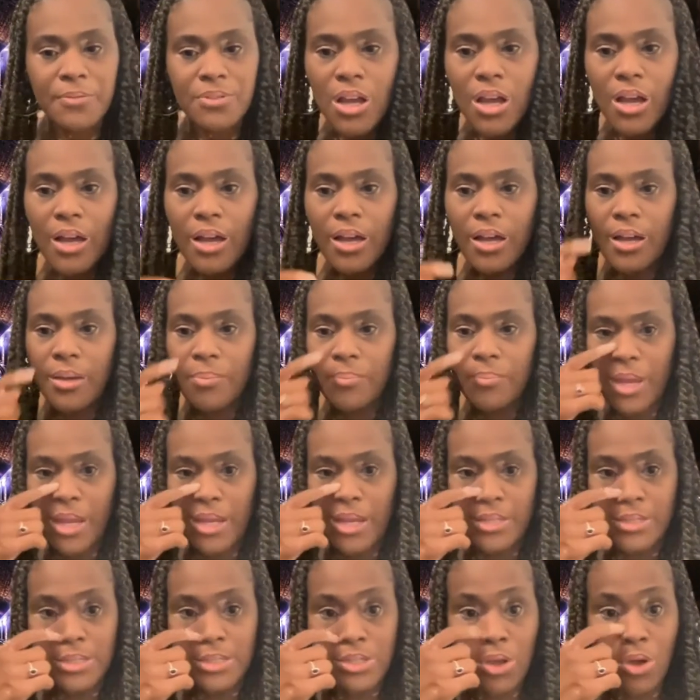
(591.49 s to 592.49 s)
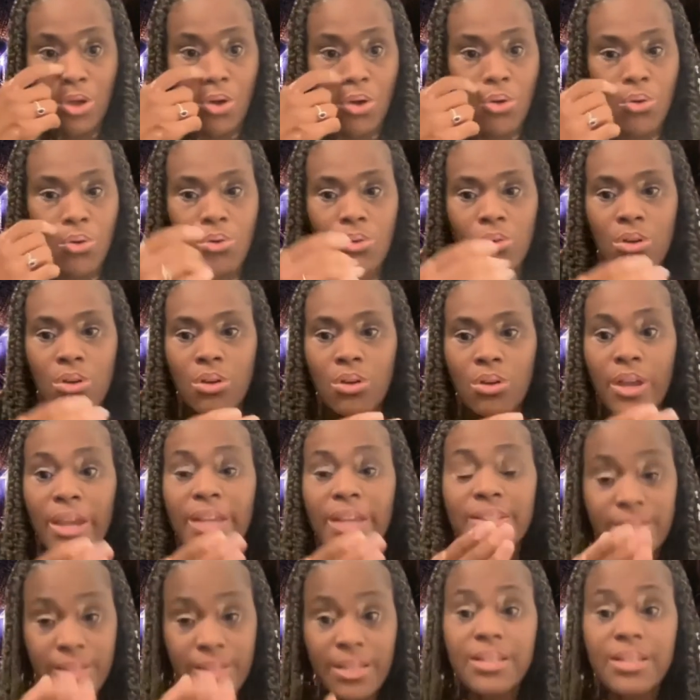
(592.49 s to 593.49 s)
And so
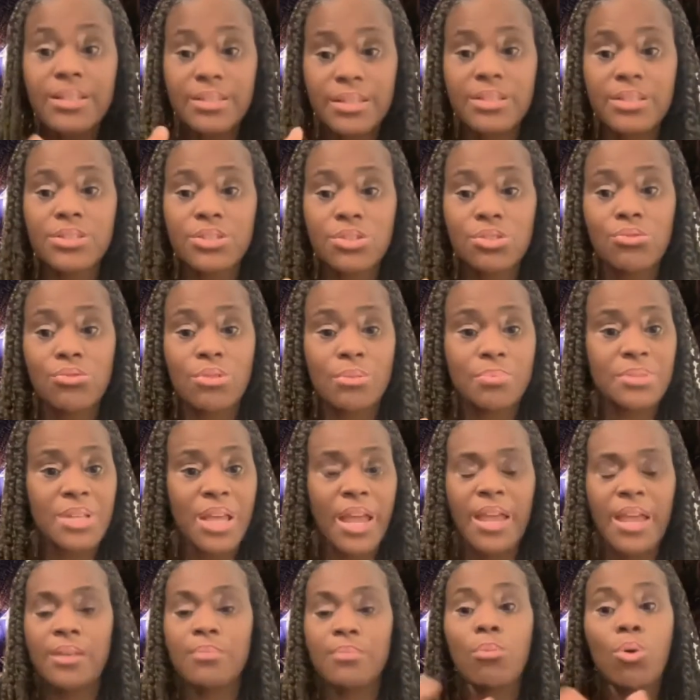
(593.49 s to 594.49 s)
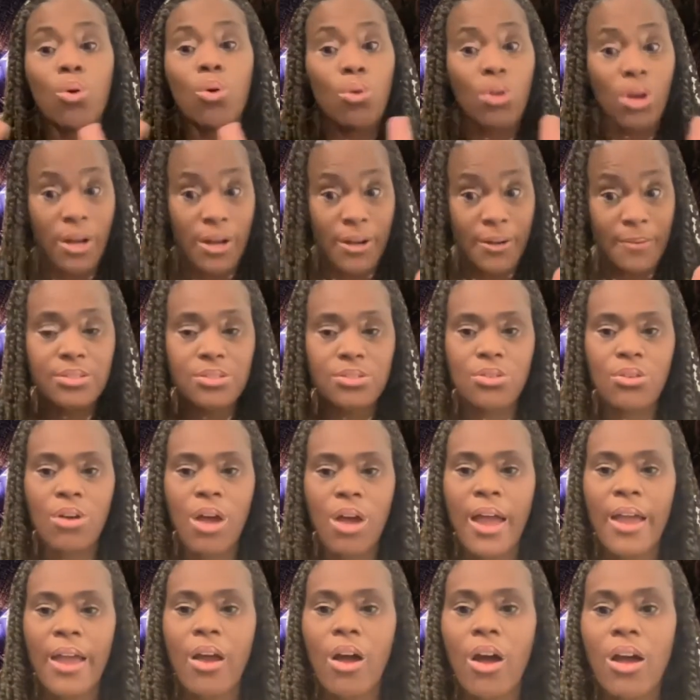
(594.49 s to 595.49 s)
it's easy to obtain more. So
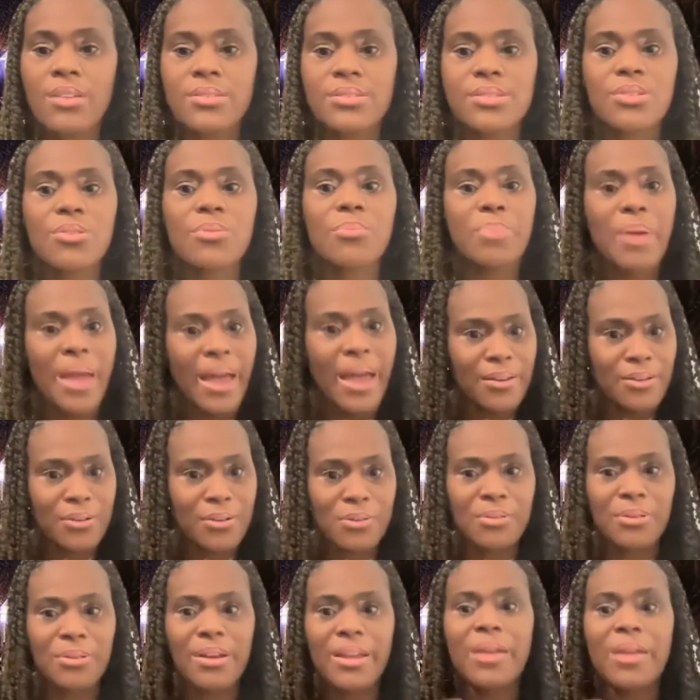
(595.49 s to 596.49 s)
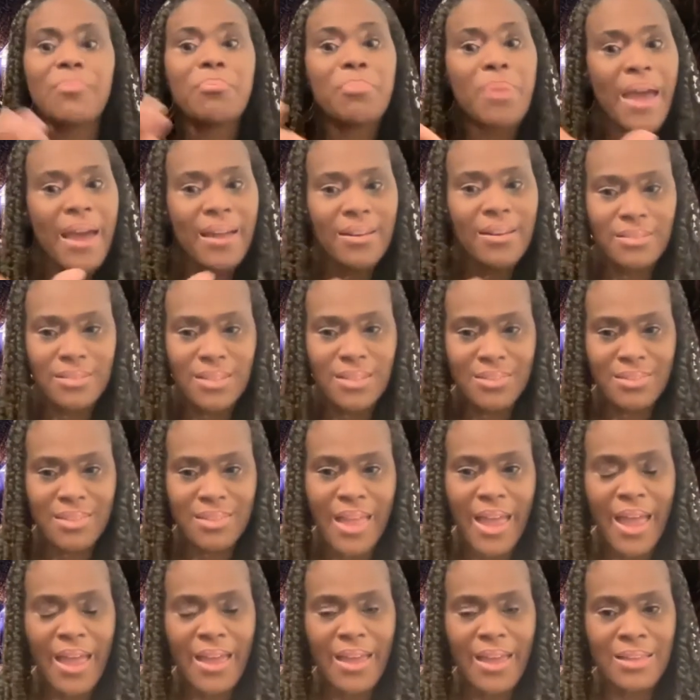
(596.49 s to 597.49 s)
I also am battling
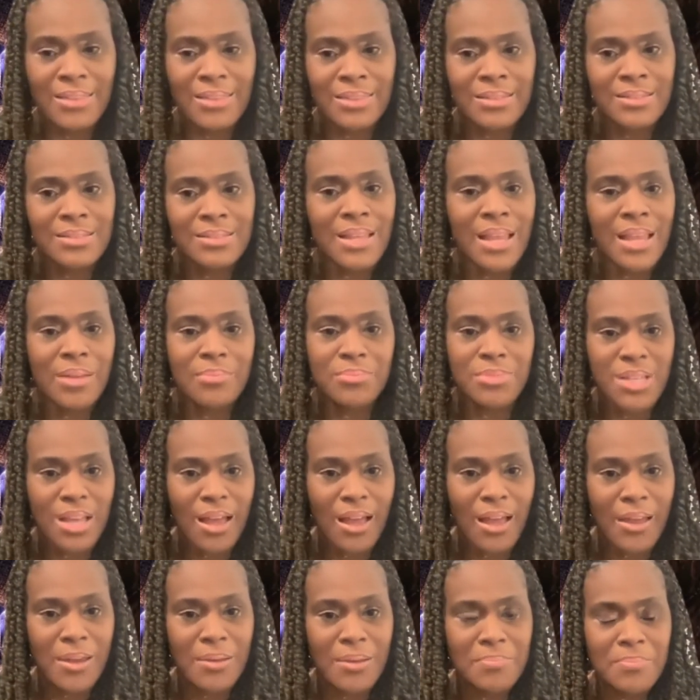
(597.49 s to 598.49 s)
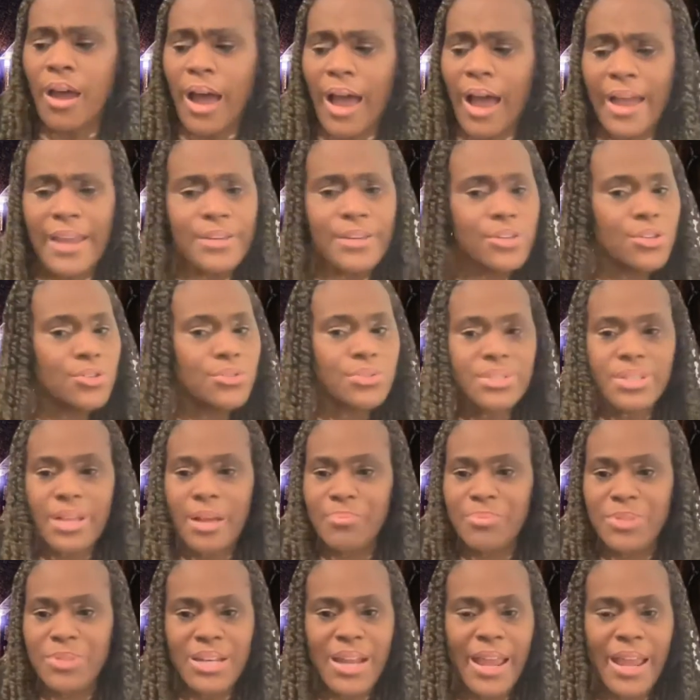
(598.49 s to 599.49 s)
that at the same time. I knew
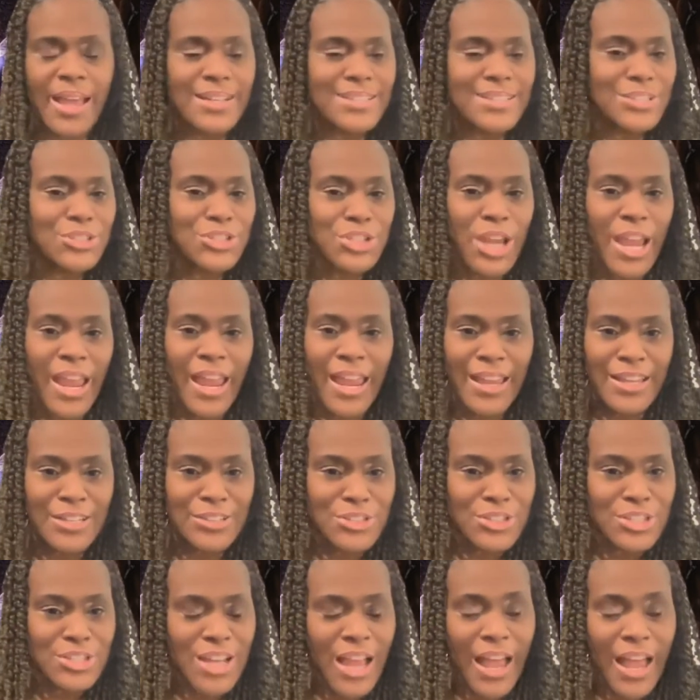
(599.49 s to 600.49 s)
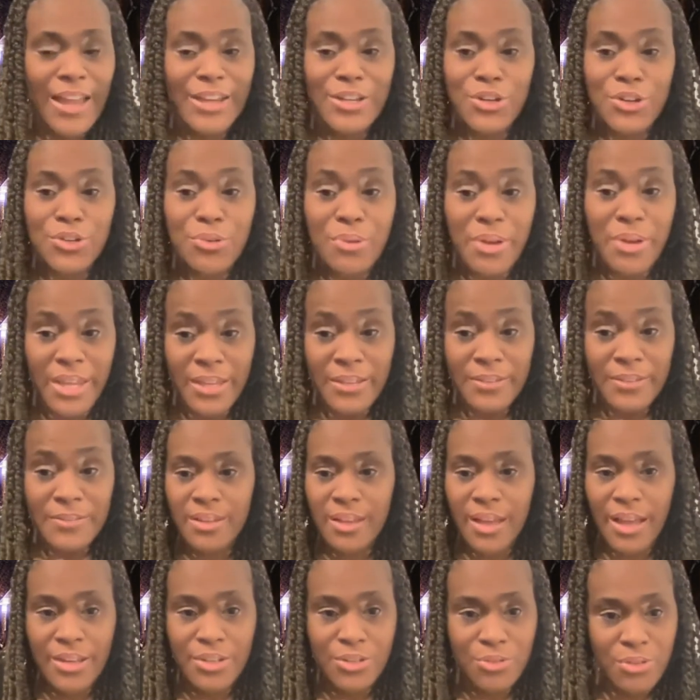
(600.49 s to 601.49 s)
something had to change. I knew it.
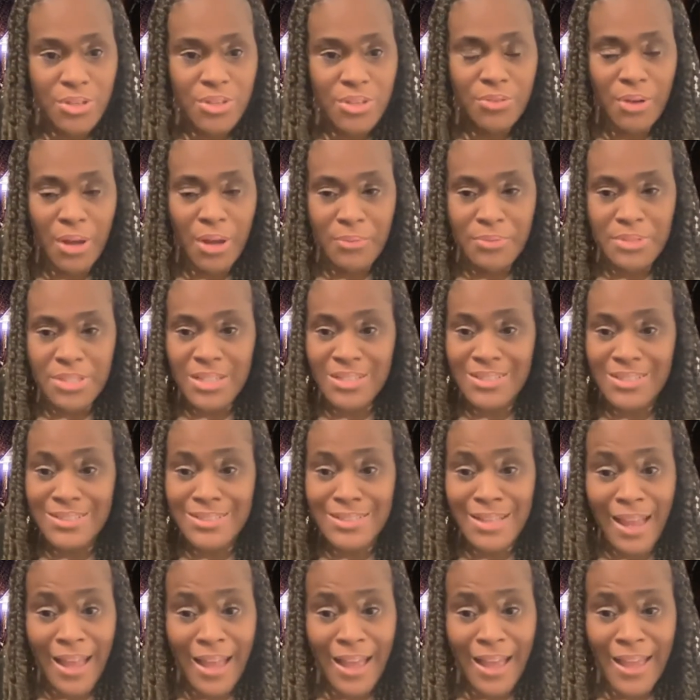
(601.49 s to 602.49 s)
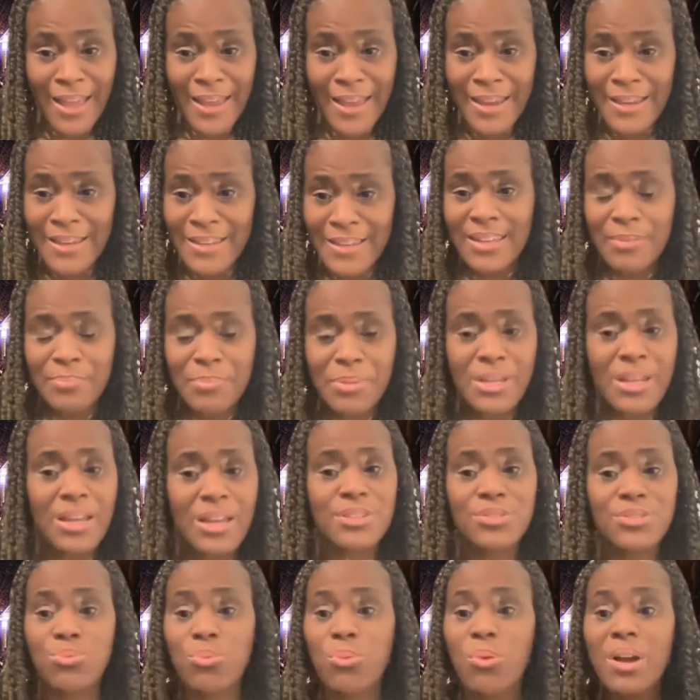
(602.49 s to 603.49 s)
I knew either I was going to die,
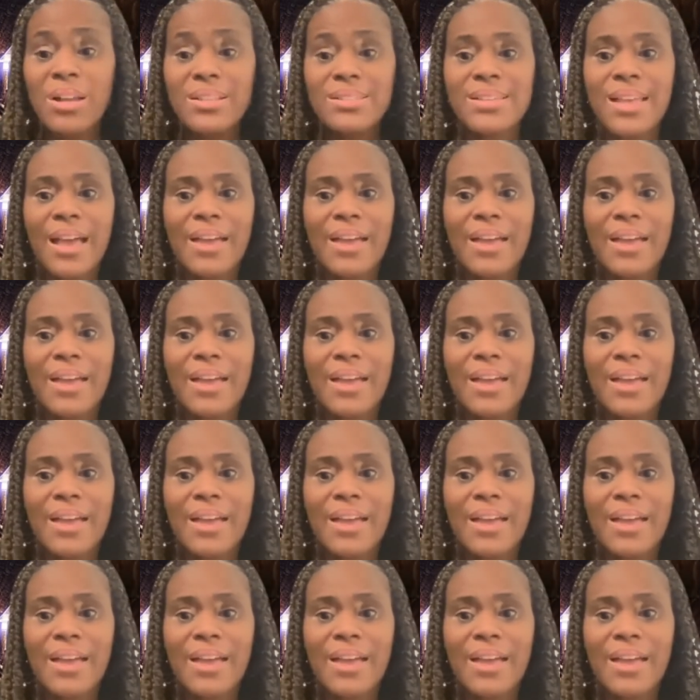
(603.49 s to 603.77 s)
because once I